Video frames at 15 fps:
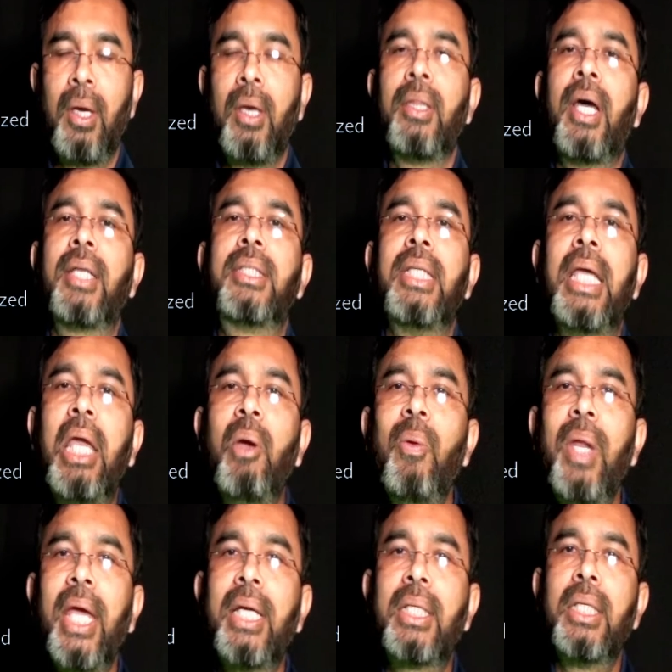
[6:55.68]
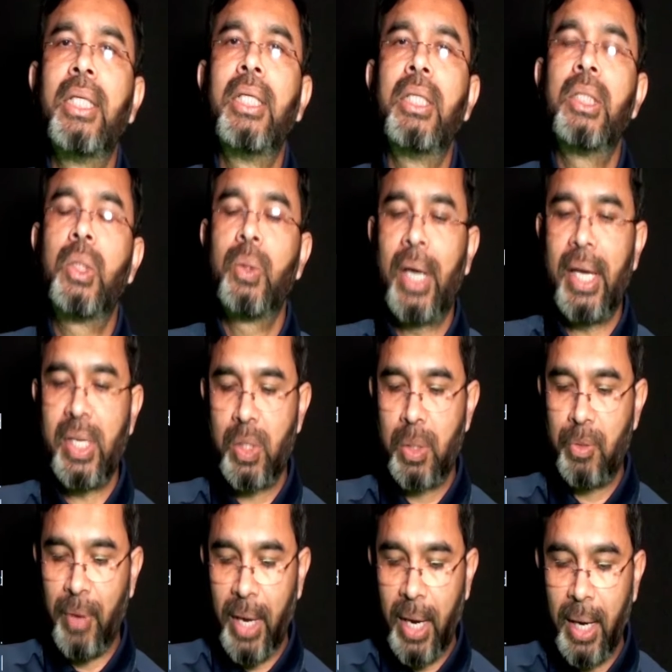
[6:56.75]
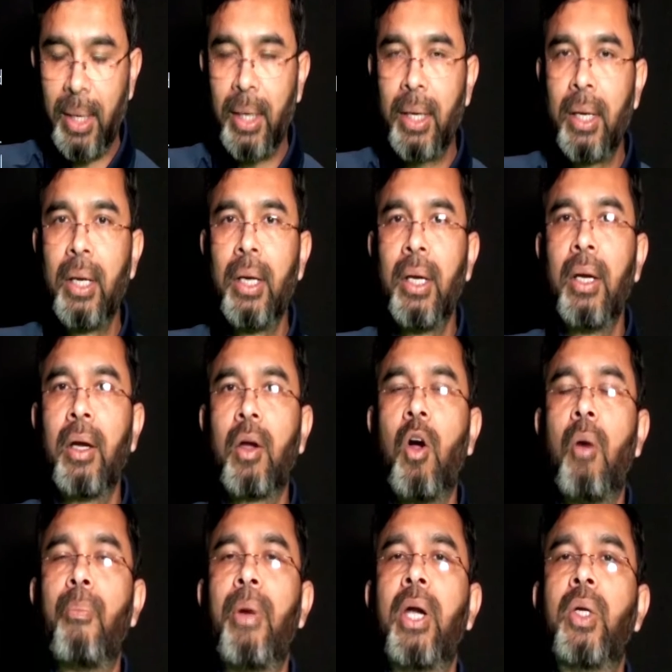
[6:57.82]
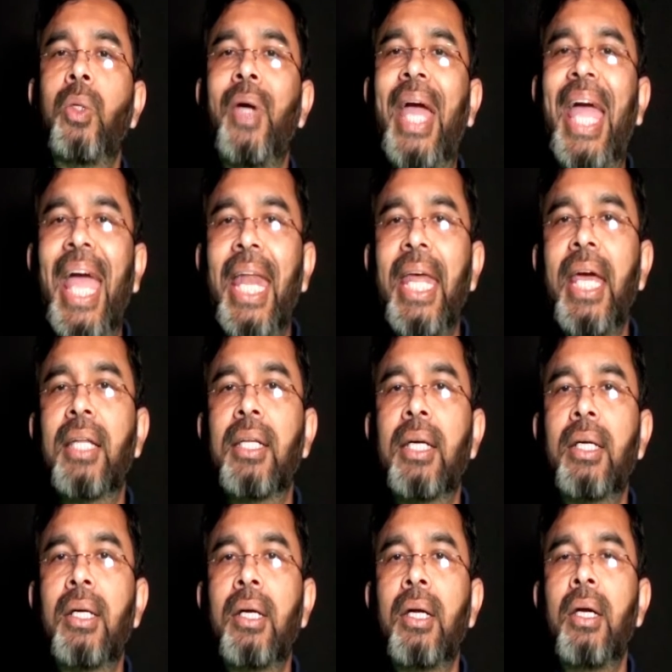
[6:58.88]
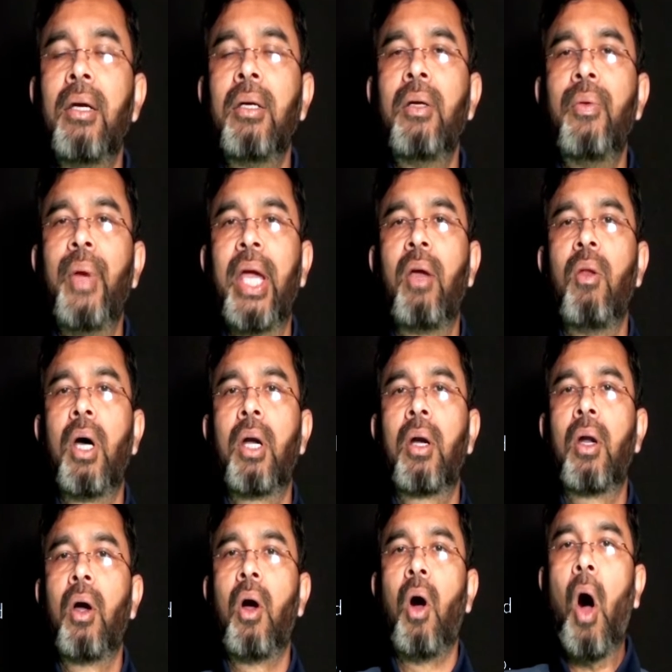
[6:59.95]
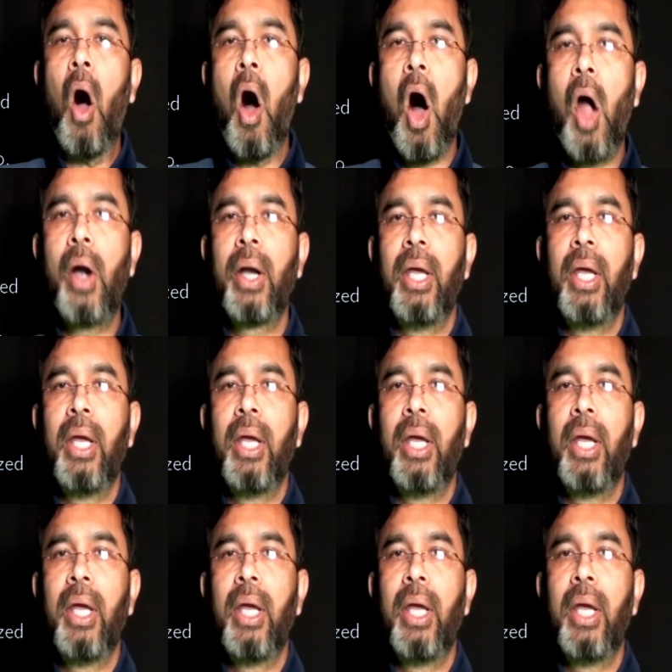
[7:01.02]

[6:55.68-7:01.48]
That's unique to the sphere compared to any other regular or